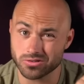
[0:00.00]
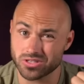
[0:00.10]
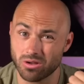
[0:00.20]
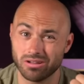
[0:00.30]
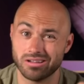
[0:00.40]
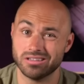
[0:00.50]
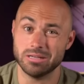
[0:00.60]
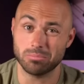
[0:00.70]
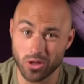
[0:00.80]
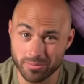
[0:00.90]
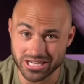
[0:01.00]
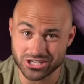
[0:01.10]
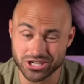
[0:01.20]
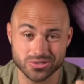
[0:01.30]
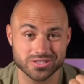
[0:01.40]
So employment
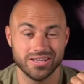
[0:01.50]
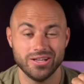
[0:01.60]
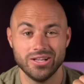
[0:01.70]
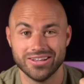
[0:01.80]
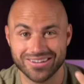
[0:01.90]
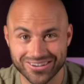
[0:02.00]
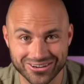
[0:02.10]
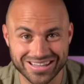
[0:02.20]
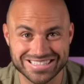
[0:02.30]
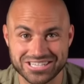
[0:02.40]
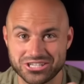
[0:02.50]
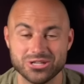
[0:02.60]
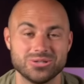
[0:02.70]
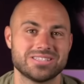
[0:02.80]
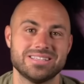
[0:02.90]
issues, earnings issues.